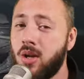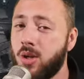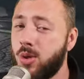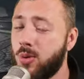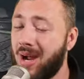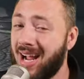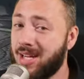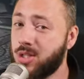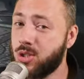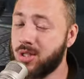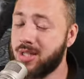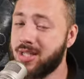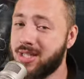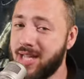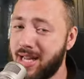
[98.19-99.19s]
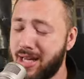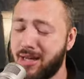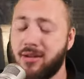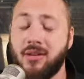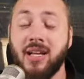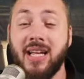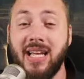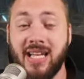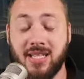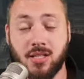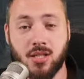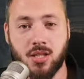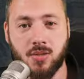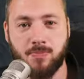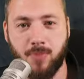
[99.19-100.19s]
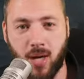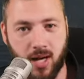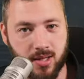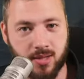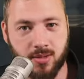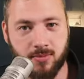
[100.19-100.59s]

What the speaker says: you're actually staying in spot.